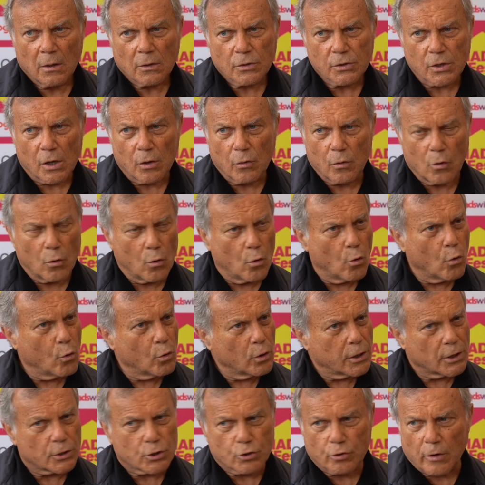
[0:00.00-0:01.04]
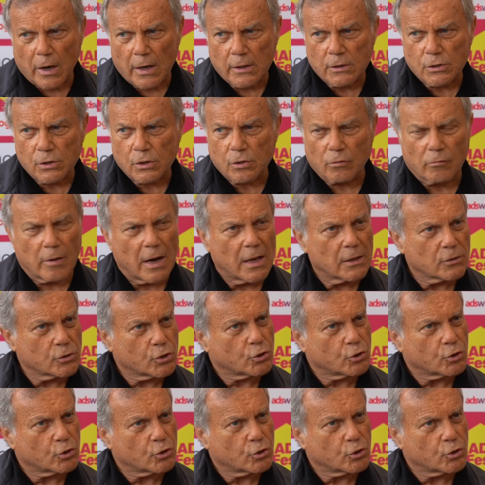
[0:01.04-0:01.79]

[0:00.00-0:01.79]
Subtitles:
So all the trends around